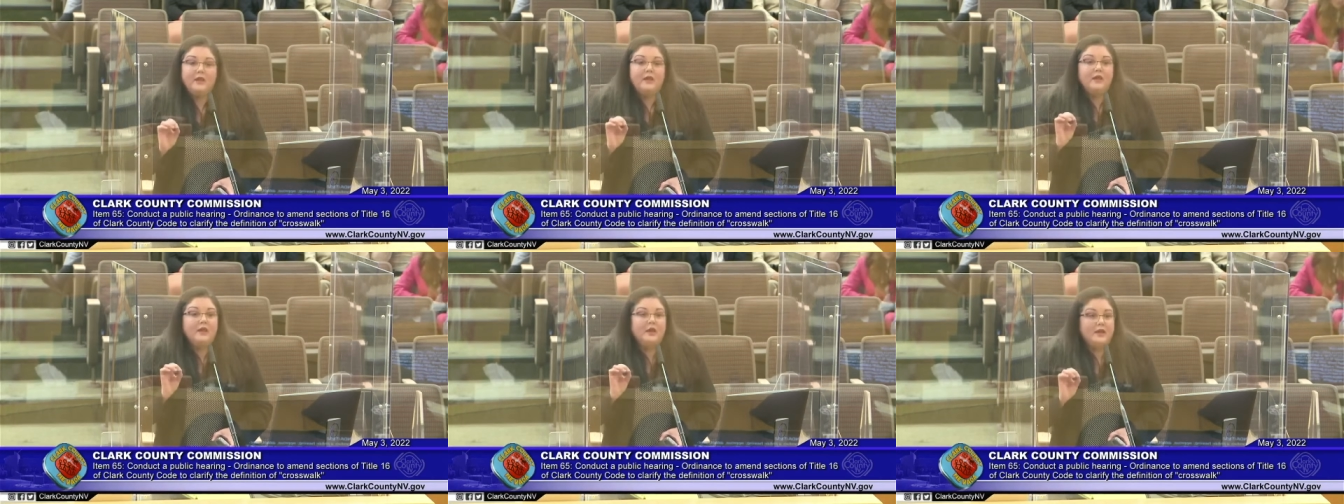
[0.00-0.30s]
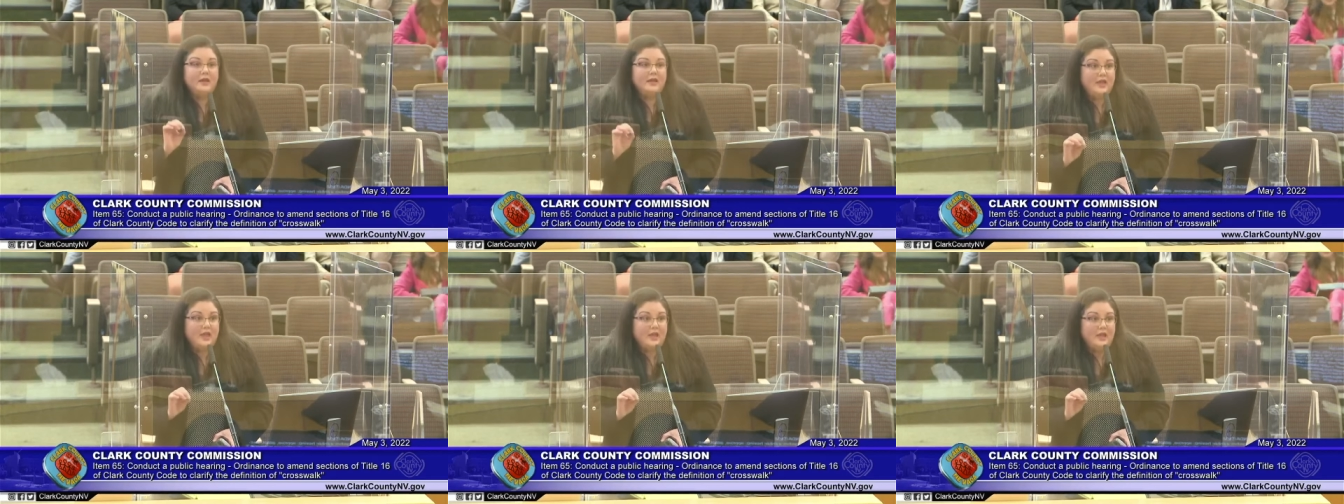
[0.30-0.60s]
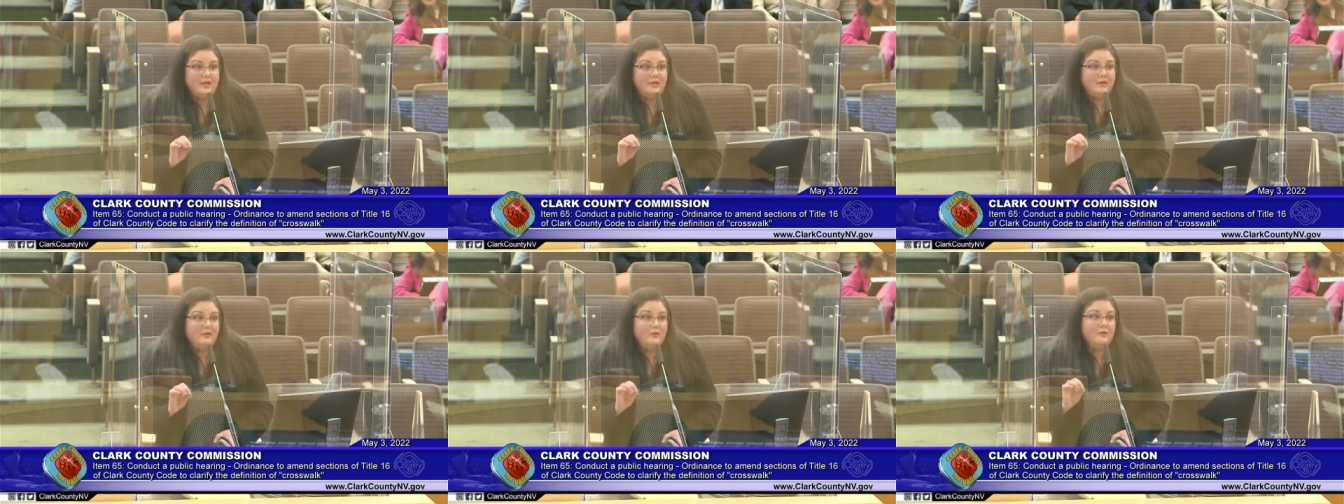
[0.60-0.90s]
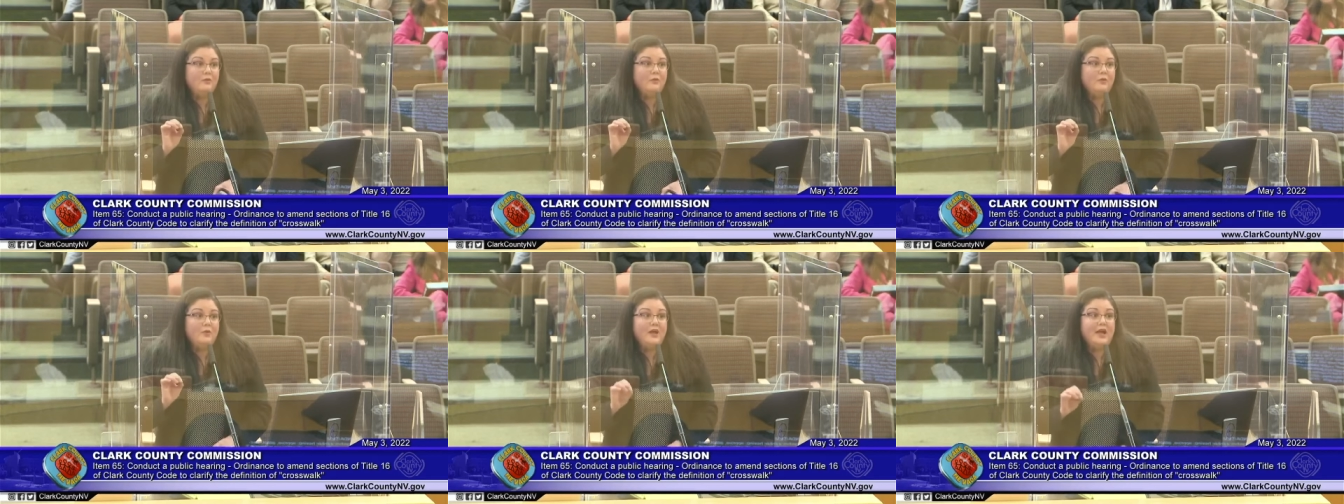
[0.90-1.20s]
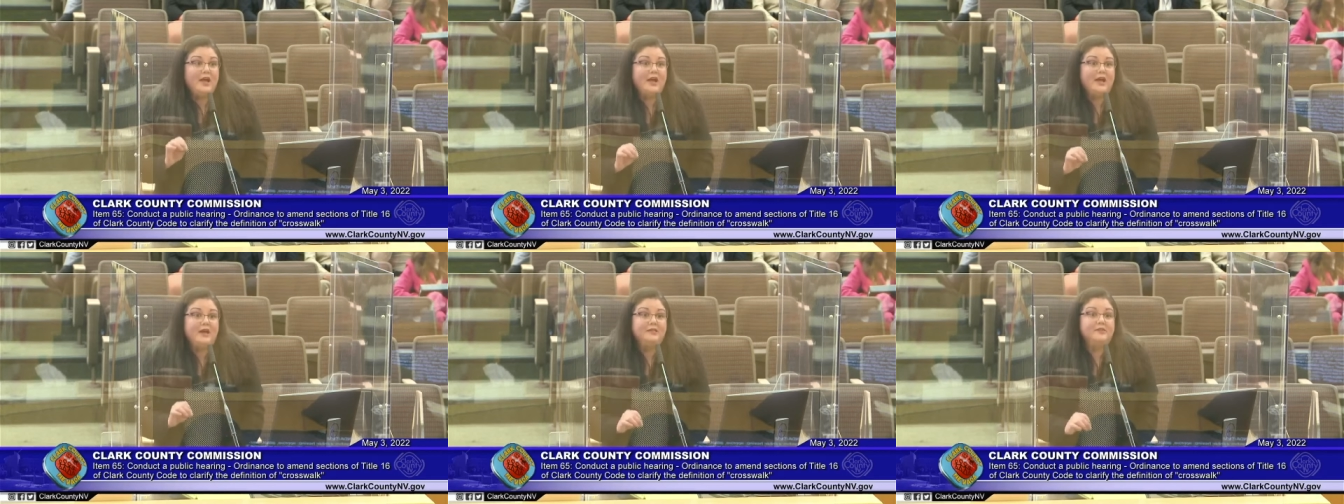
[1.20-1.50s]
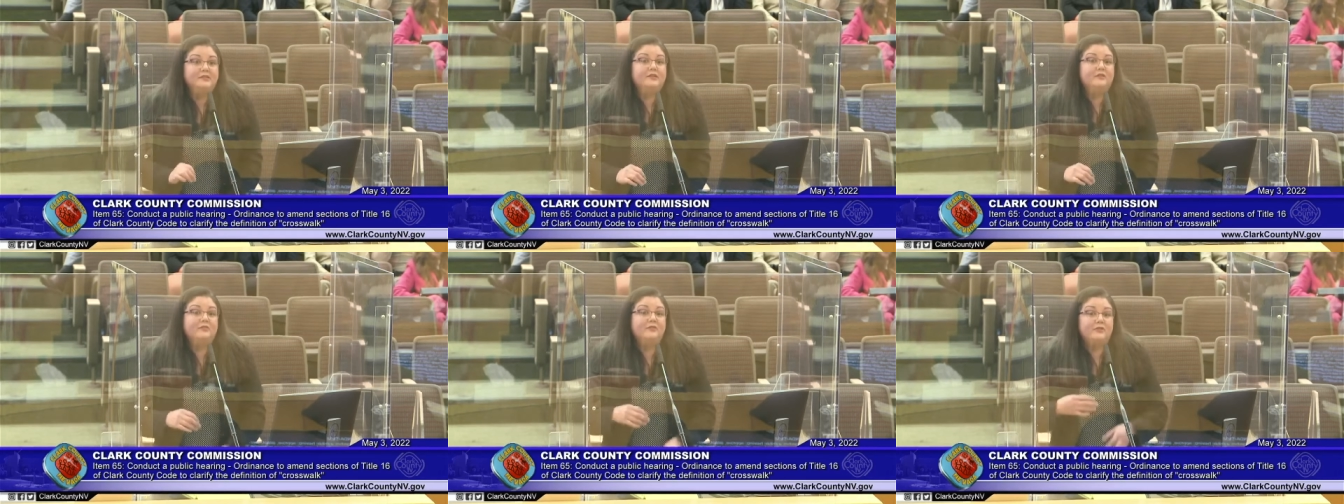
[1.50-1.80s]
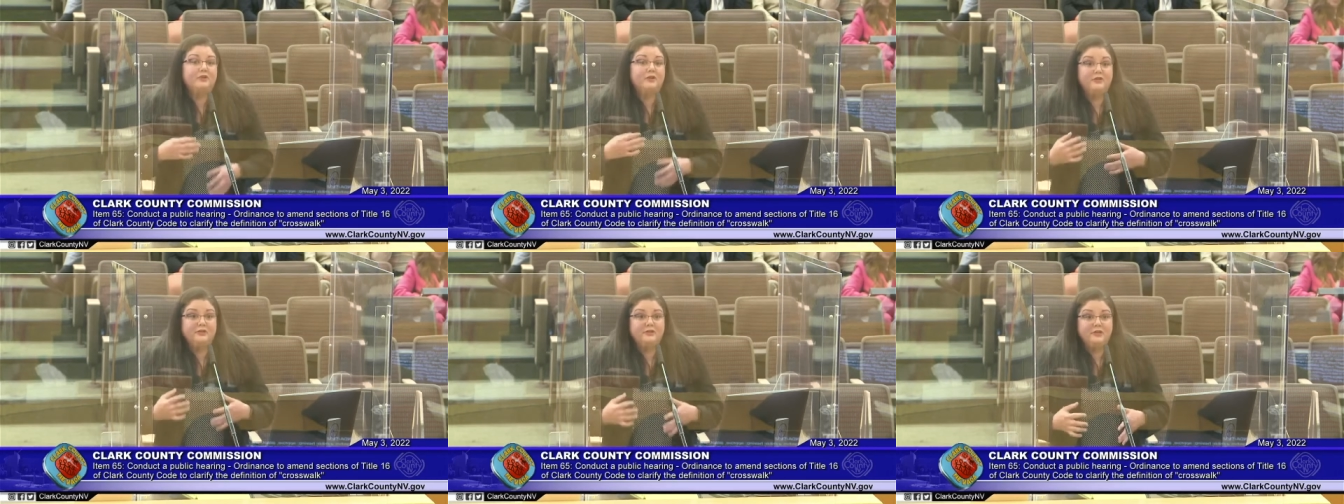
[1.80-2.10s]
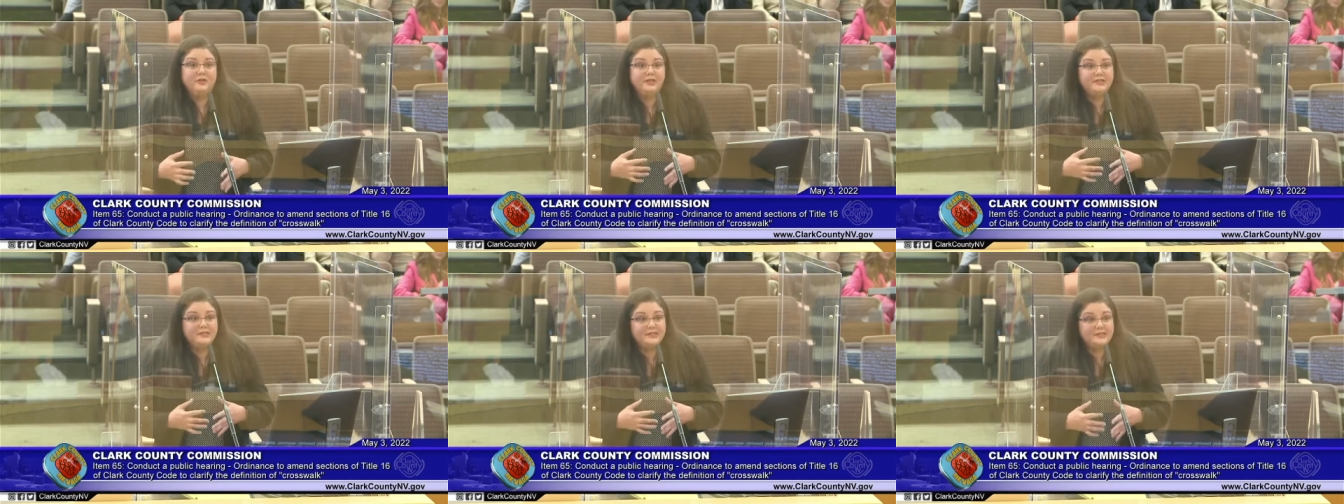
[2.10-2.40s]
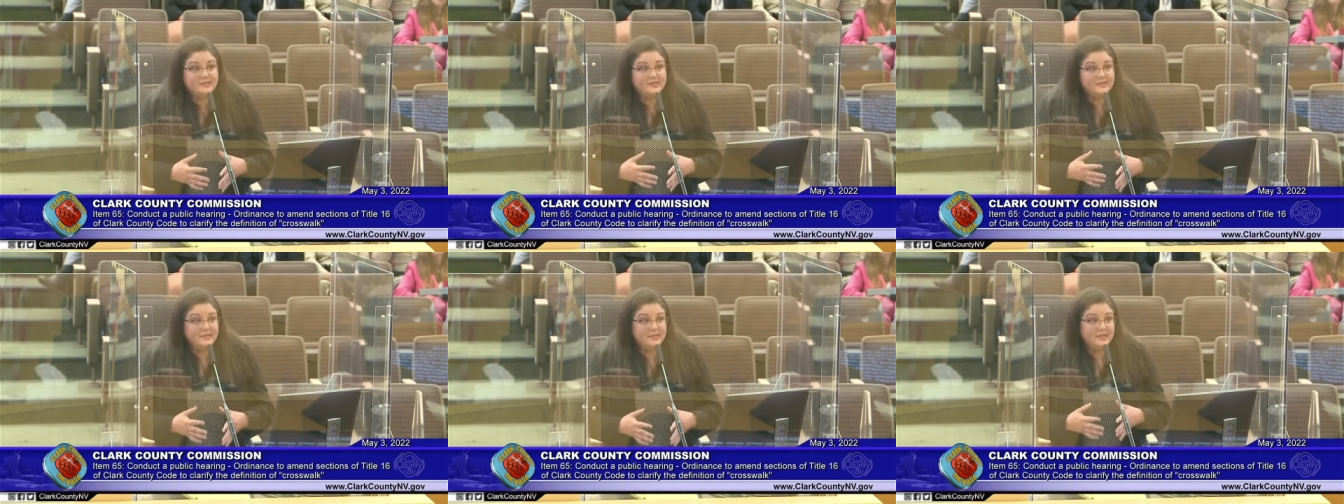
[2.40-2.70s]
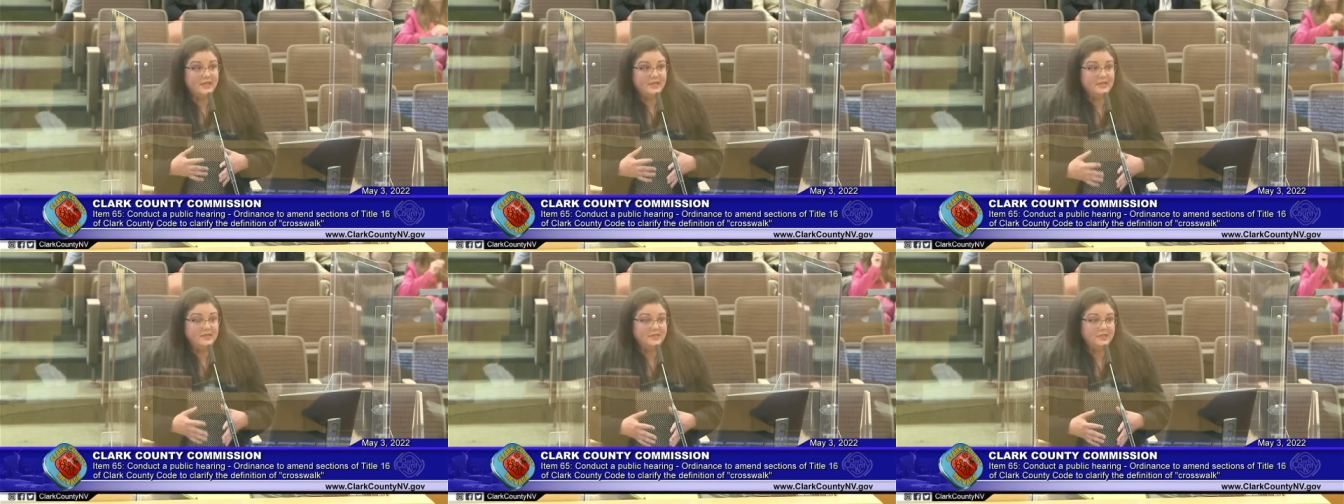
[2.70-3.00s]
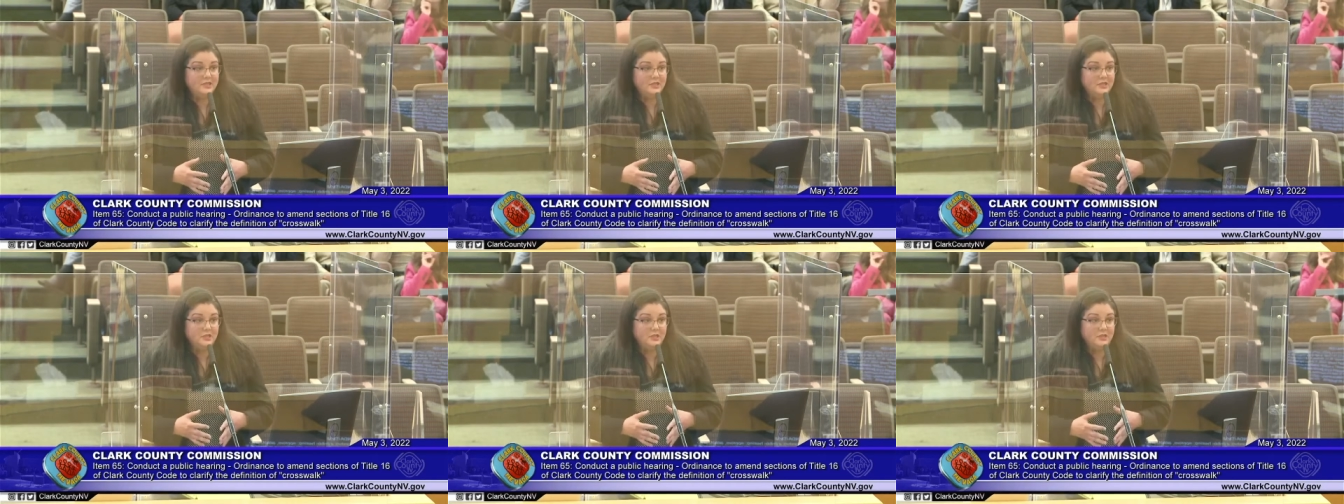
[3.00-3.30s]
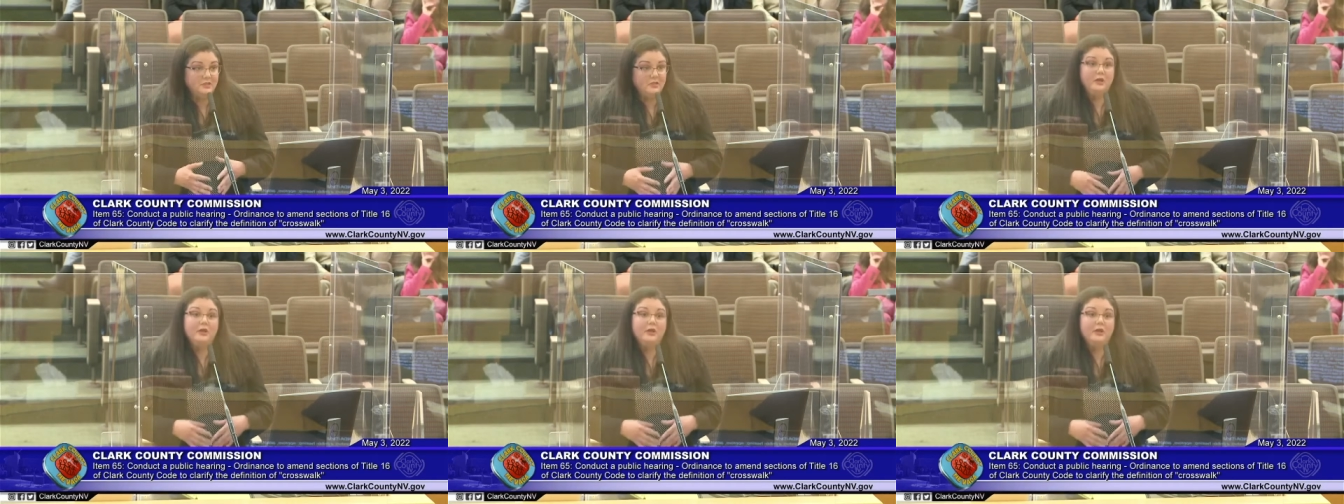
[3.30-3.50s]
Again, we ask for a 30 to 60-day extension